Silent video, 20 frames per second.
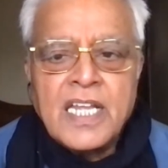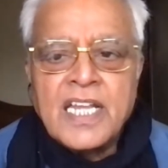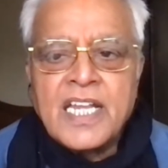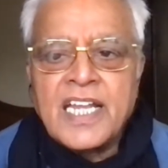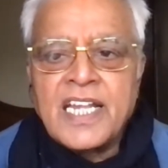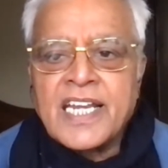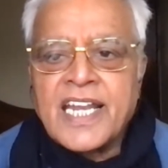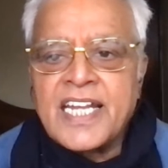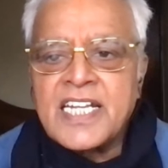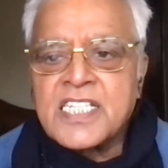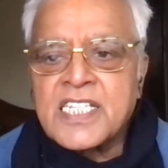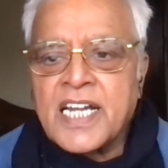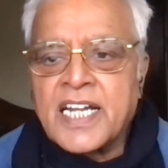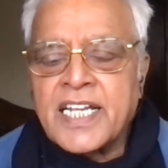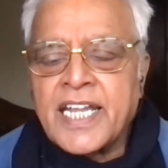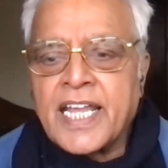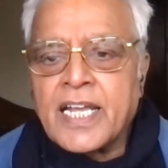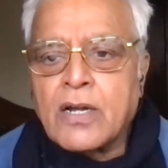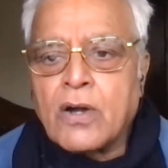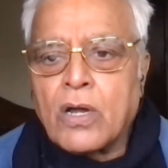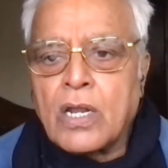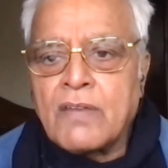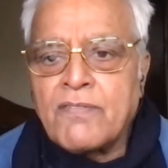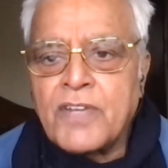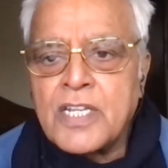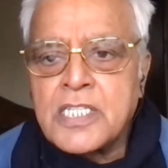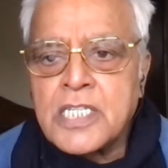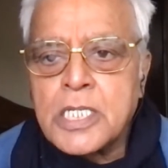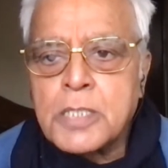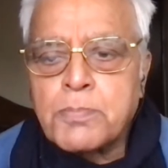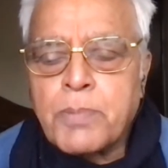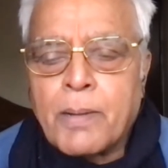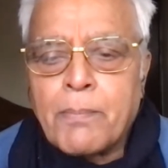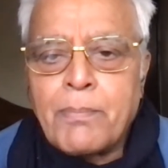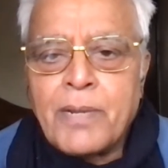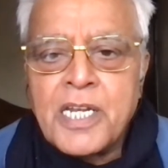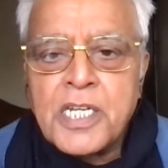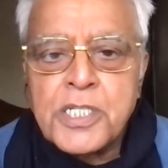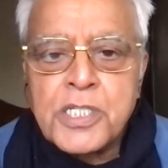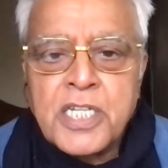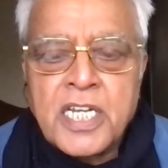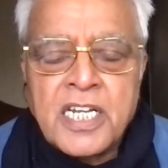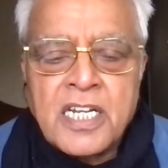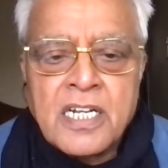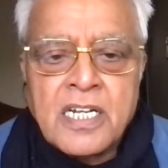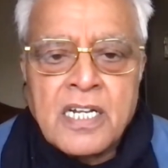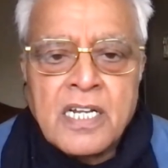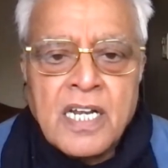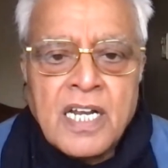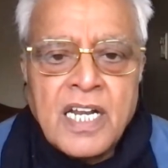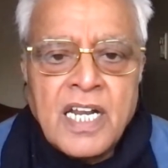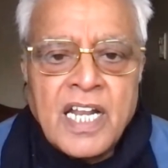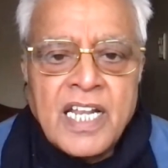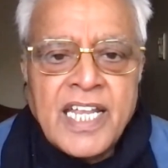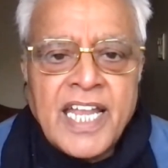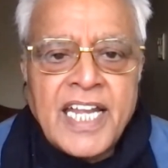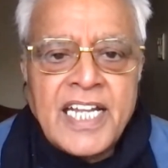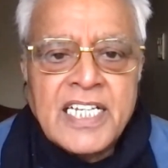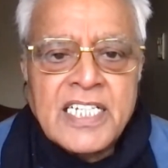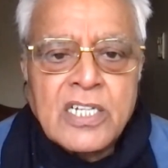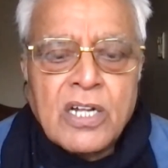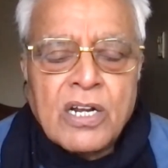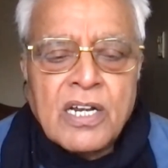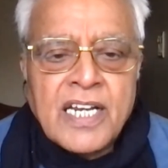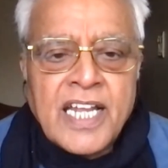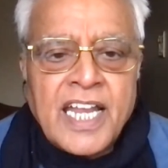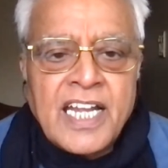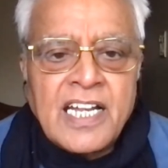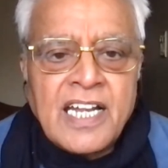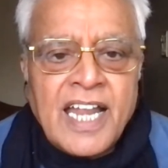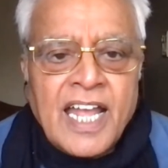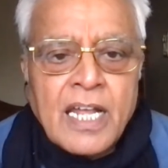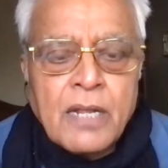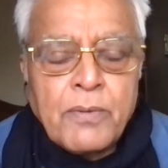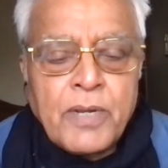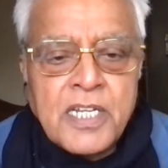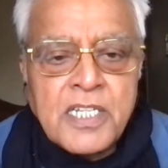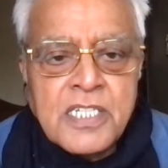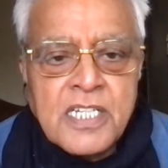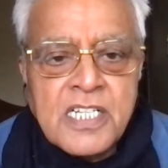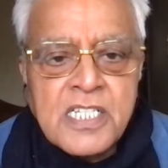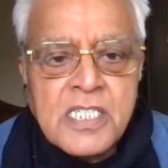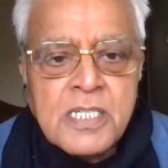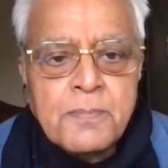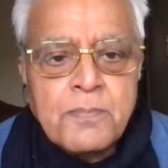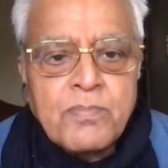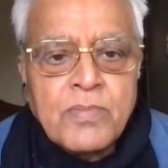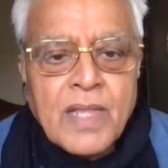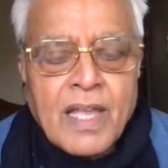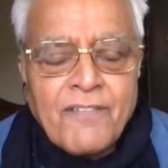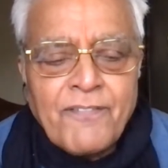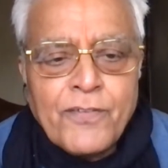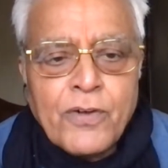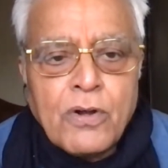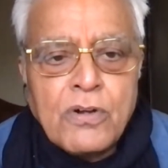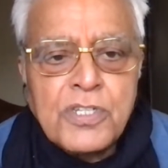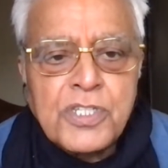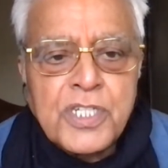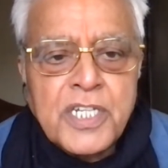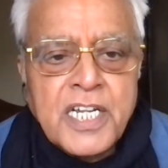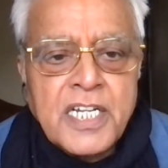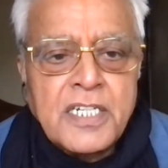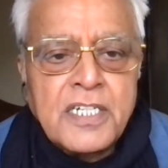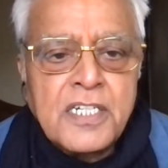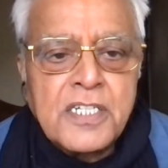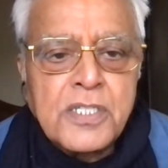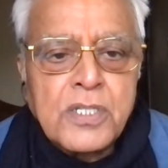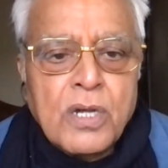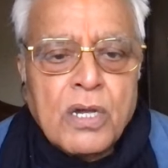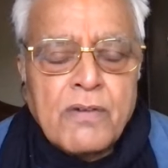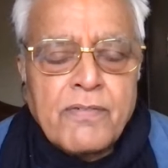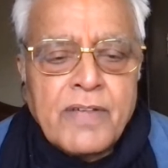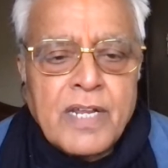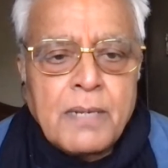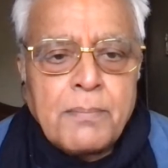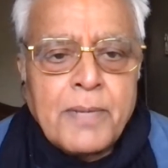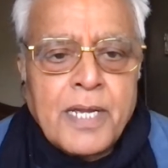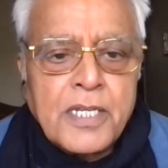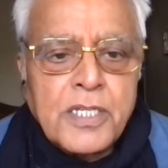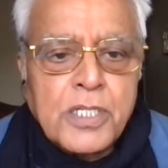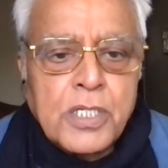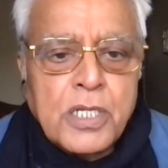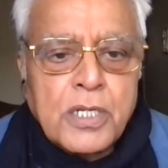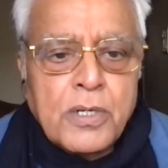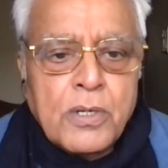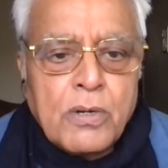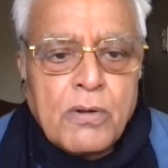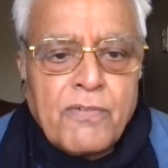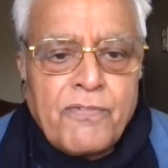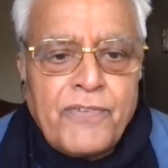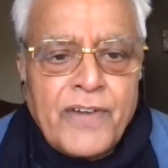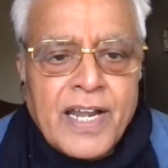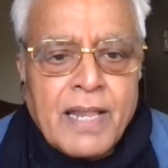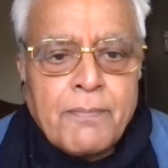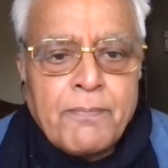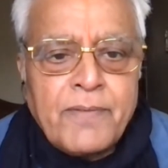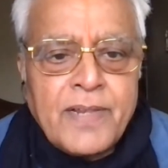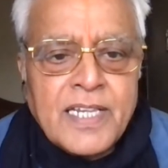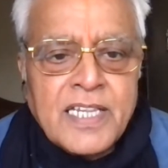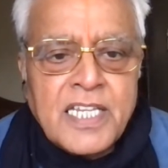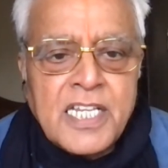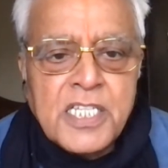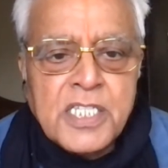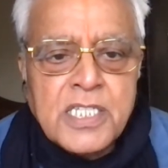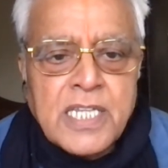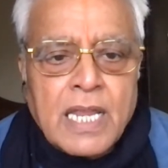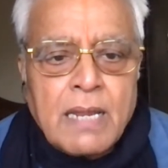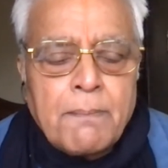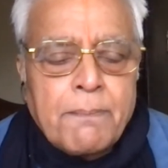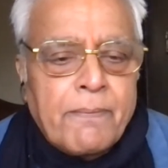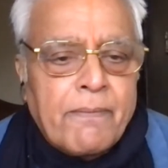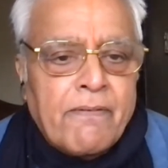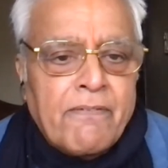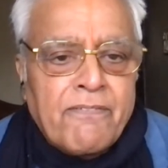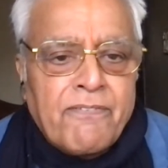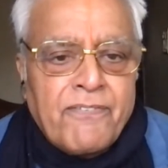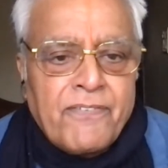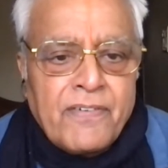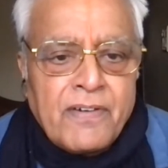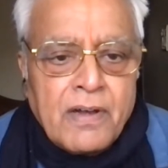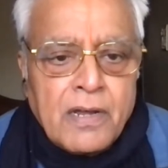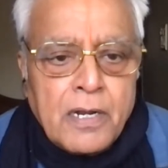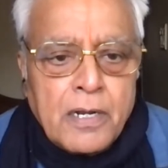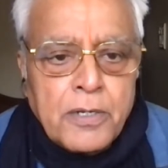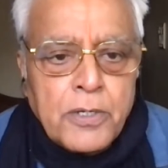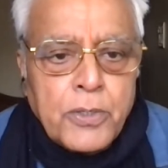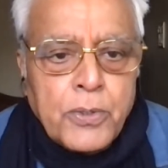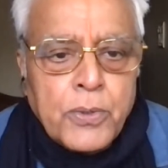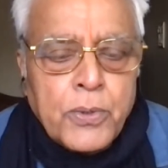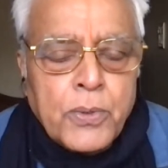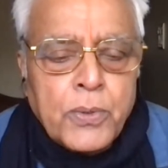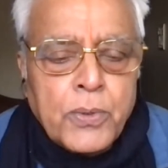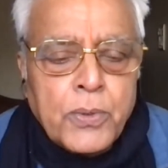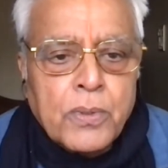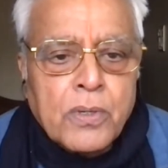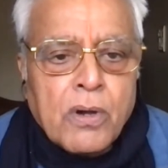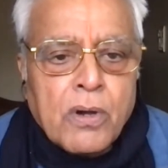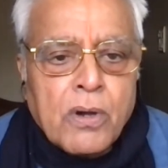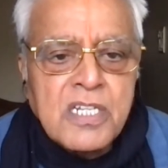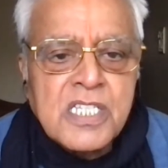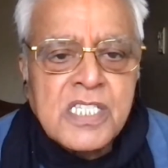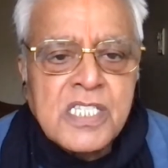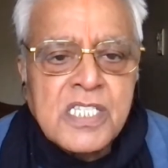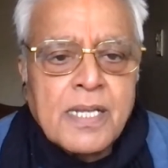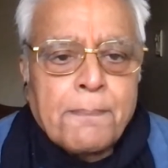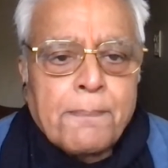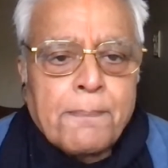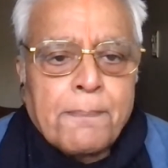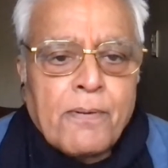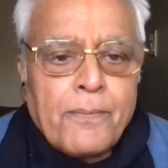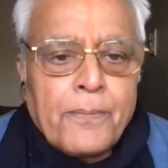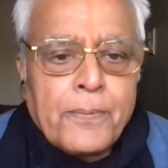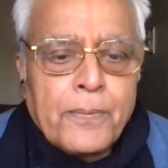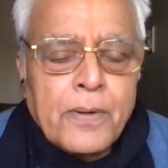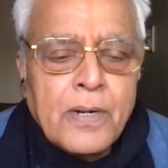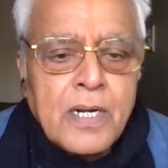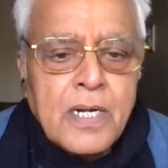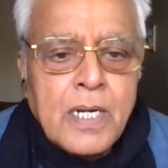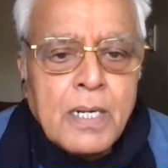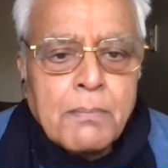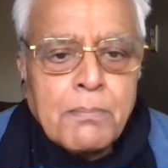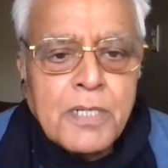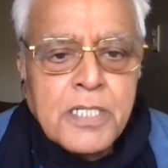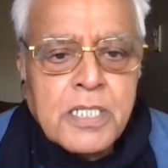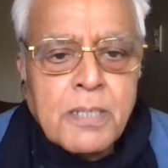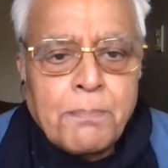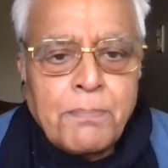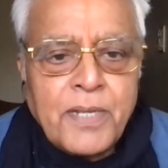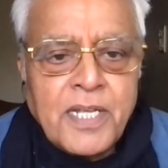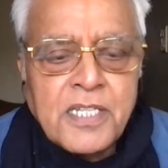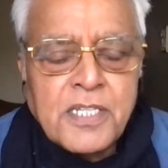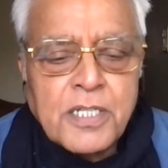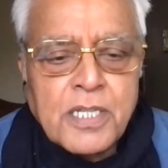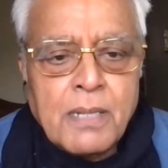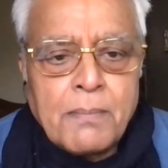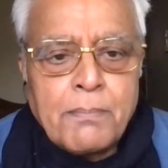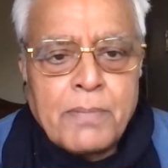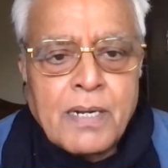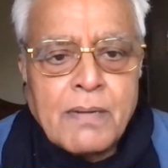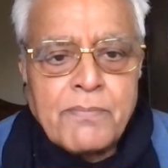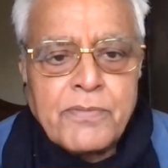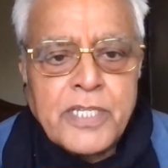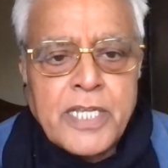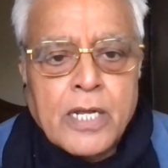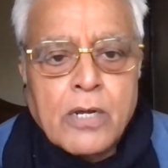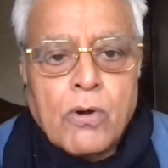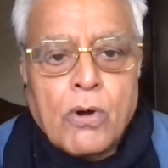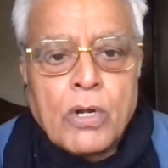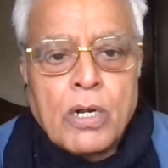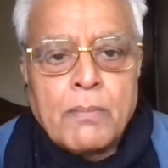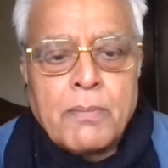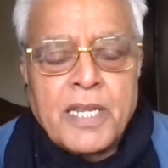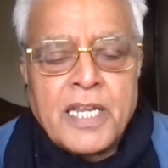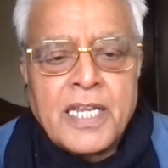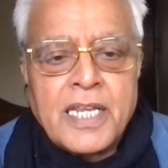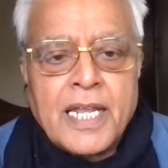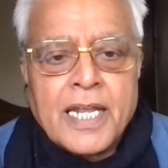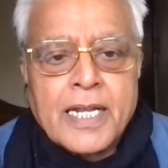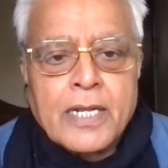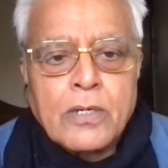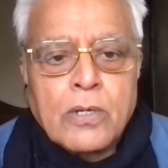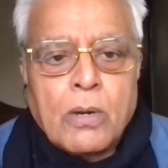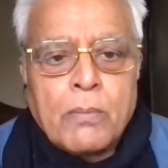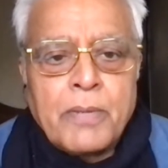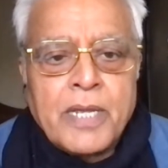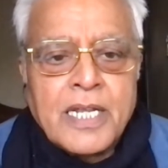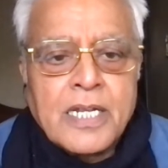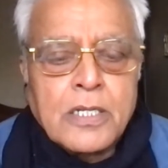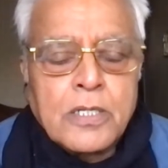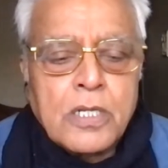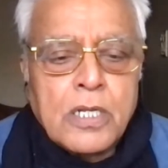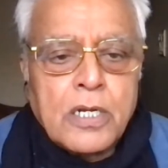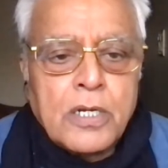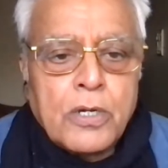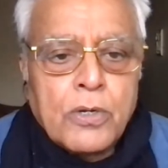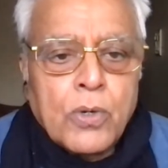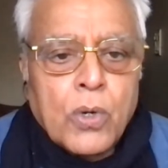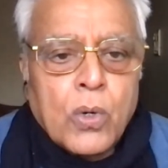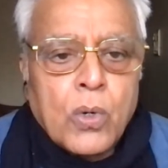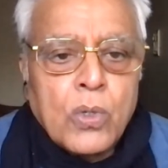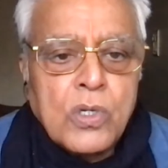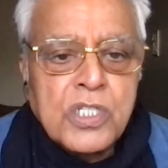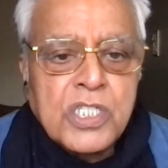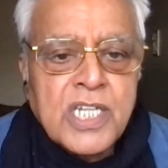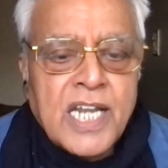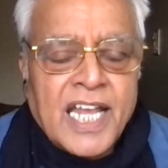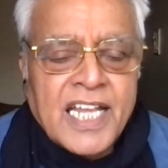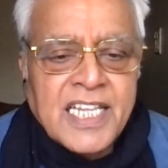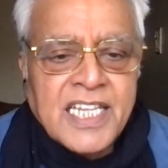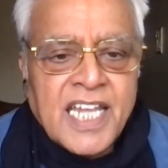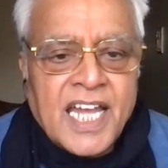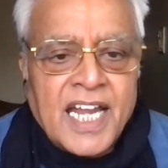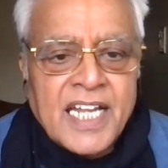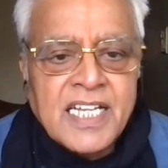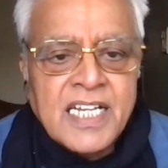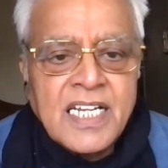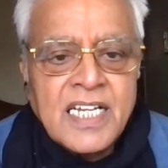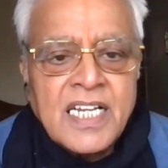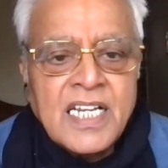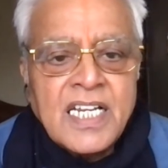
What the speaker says: He writes Sunday column, which is published in 8 or 9 languages. Of course, readers are very much, fed up with this type of new concept of Mr. P. Chidambaram's economic roles like that.